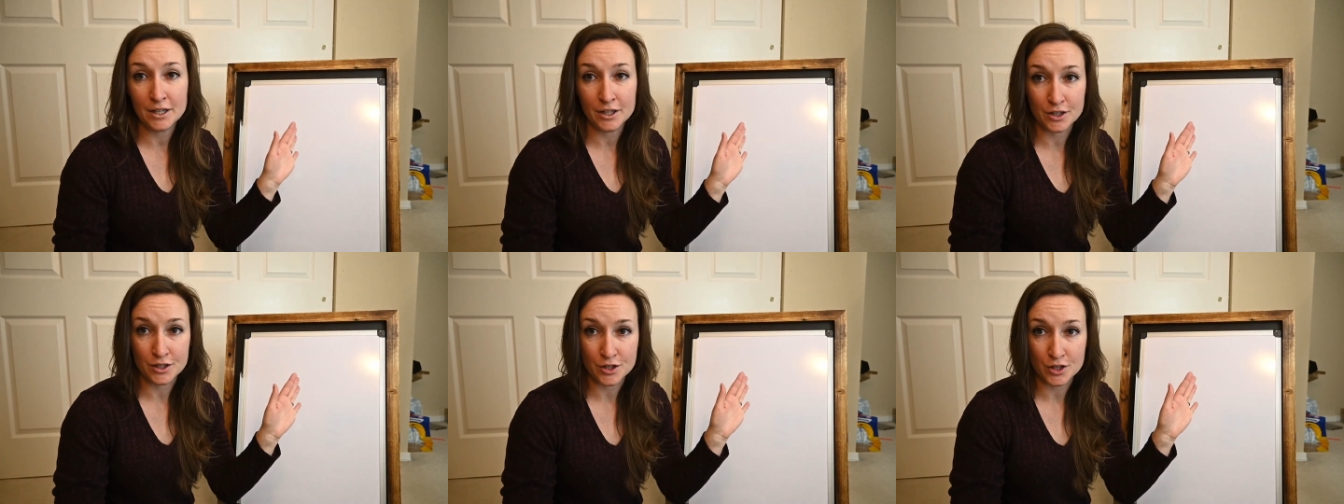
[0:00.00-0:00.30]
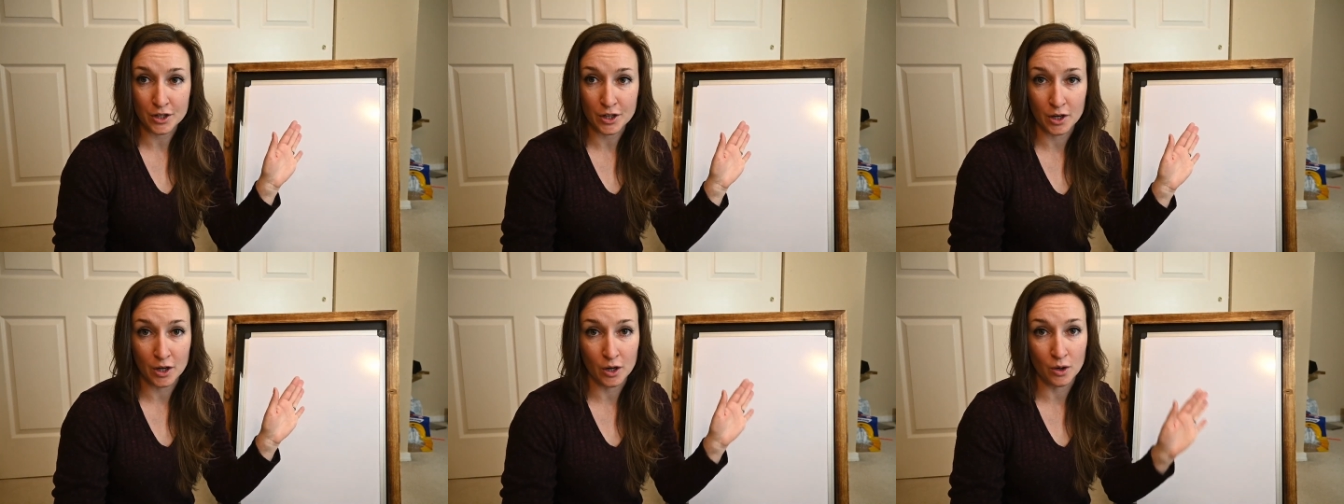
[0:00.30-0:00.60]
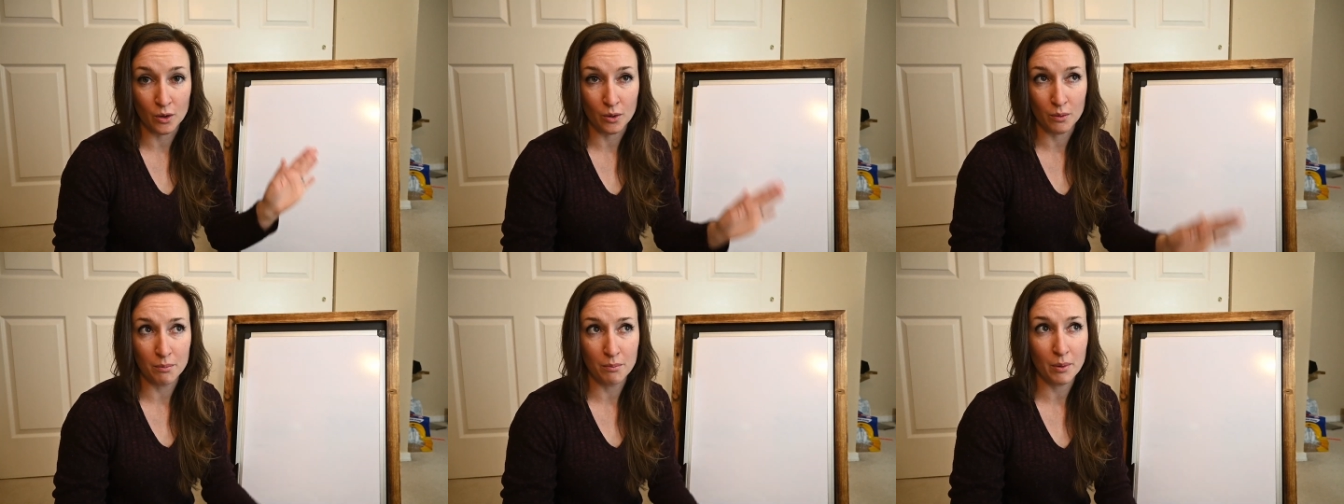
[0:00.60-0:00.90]
years
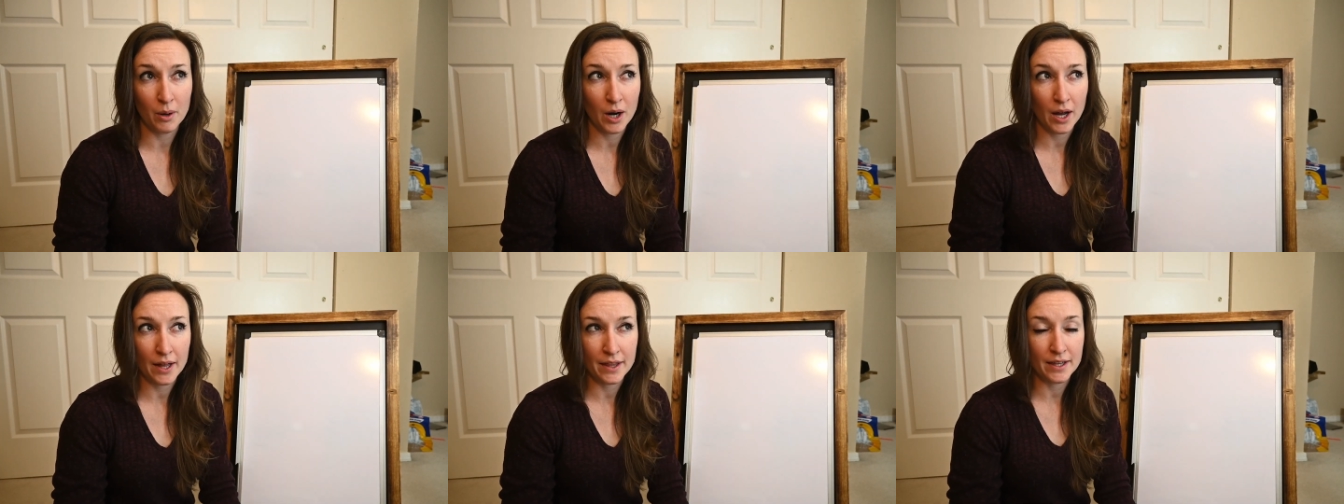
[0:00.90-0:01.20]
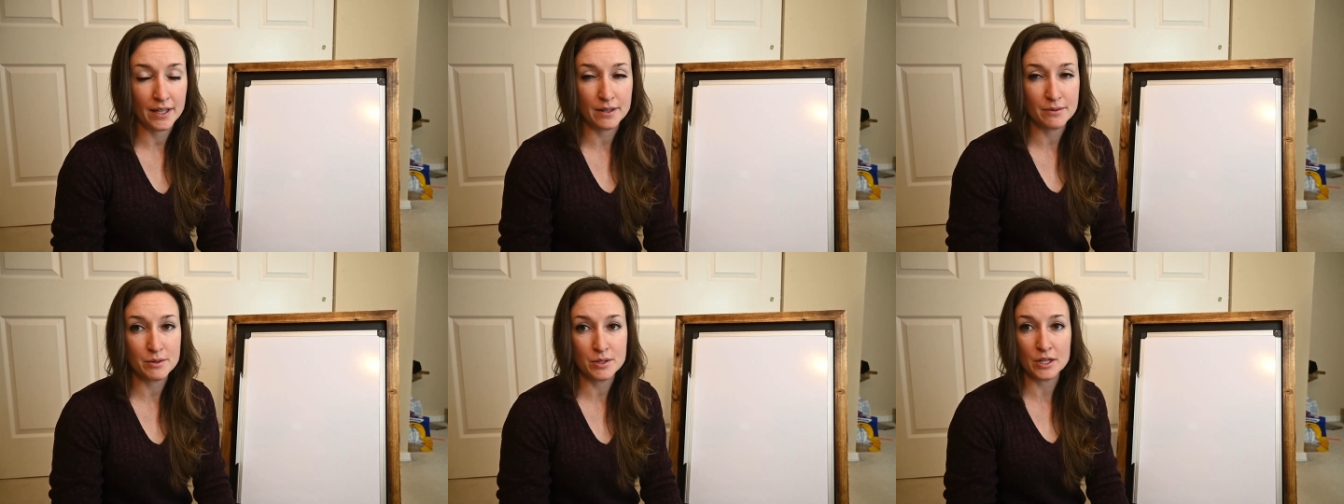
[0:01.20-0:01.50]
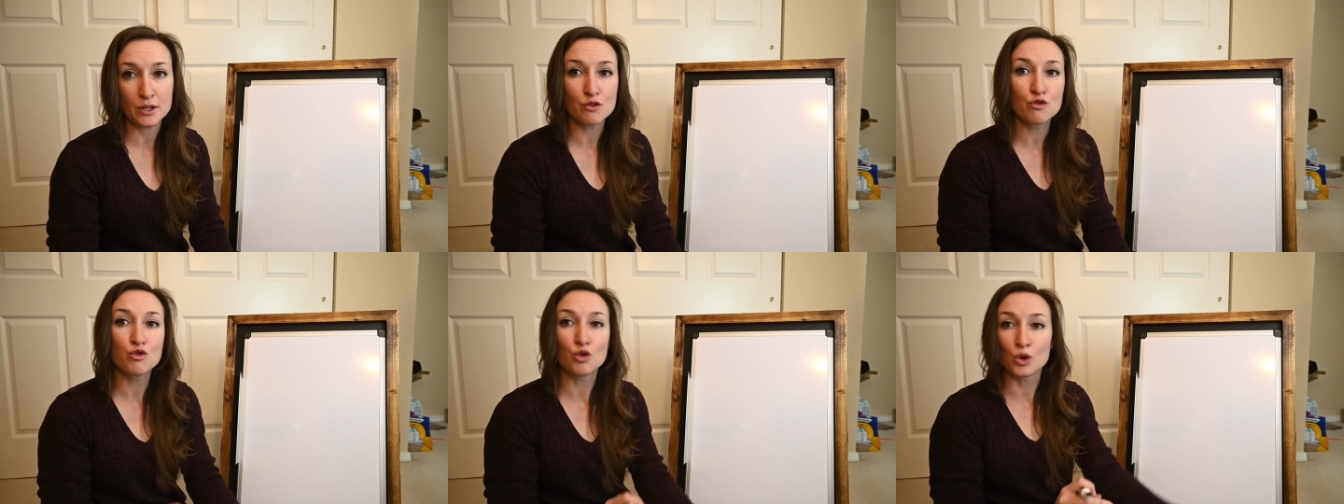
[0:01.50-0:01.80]
ago. I think it was
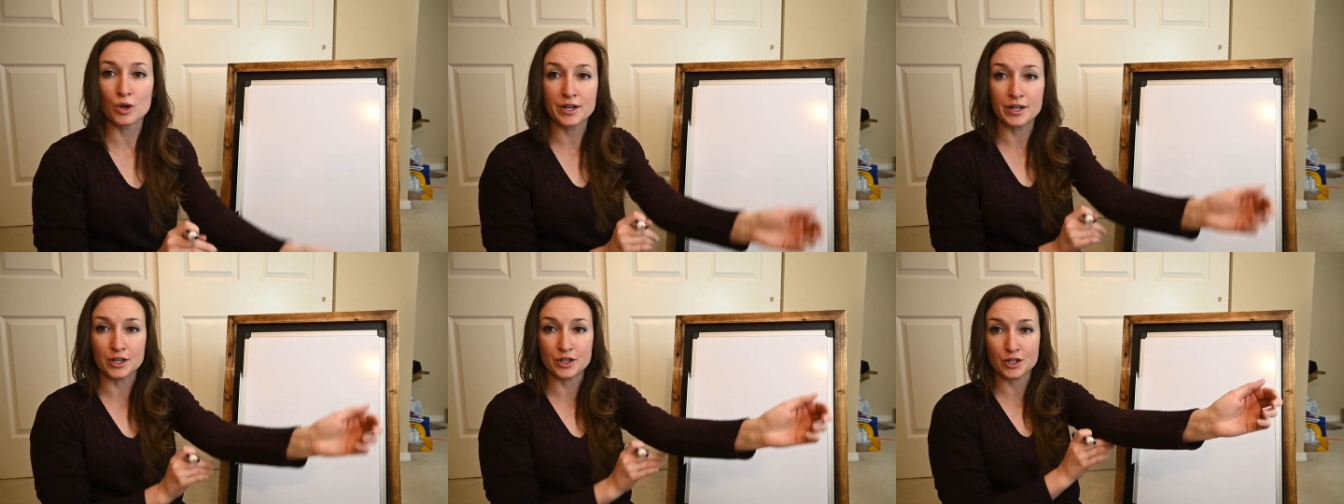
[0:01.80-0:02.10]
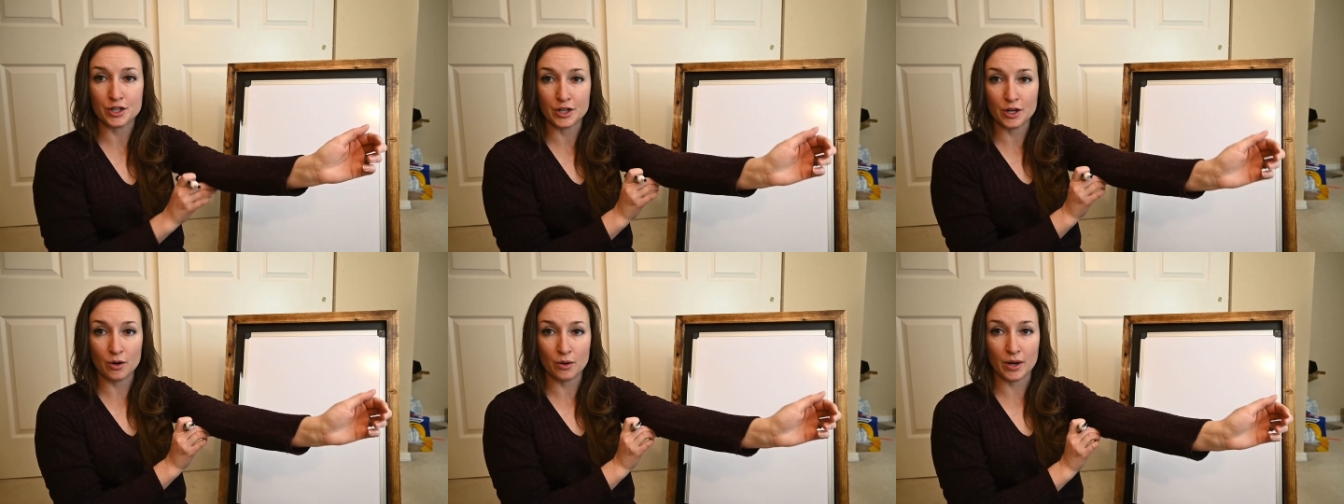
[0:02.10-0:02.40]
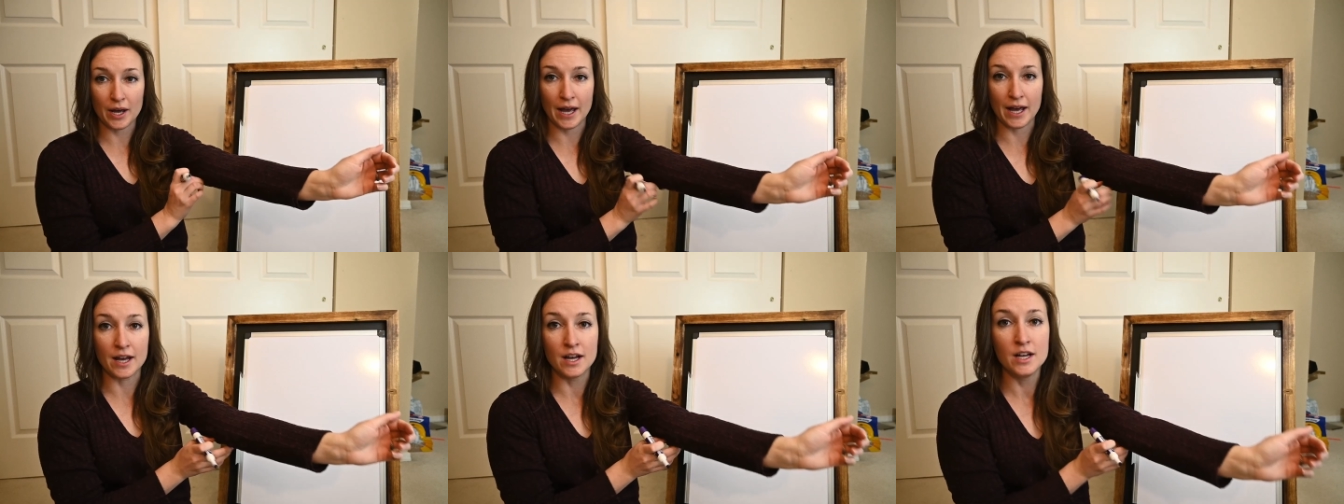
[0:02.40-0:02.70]
like 4 years ago,
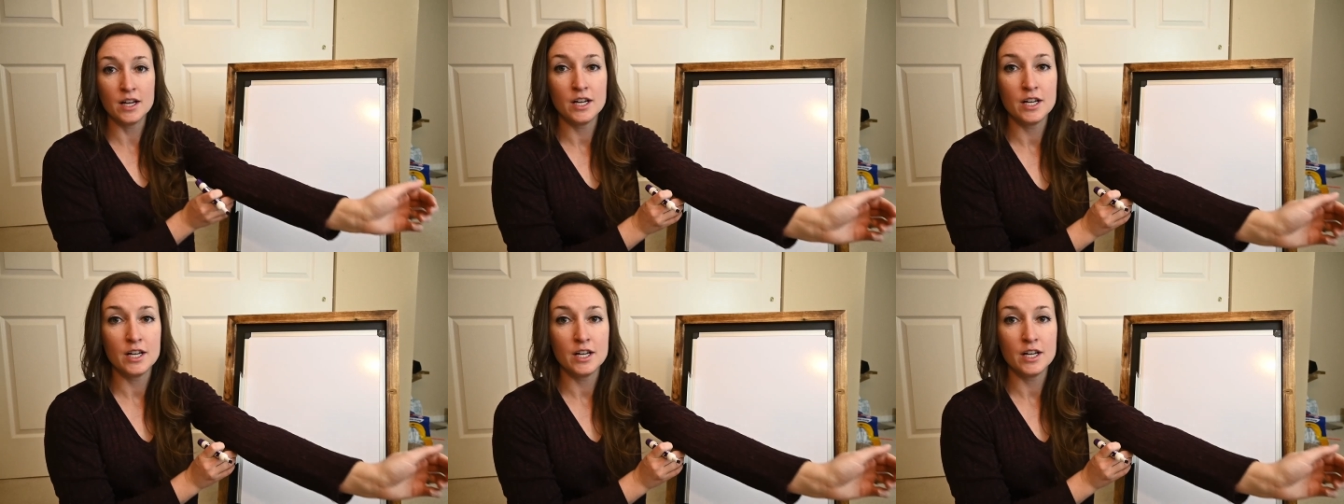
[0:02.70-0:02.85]
okay?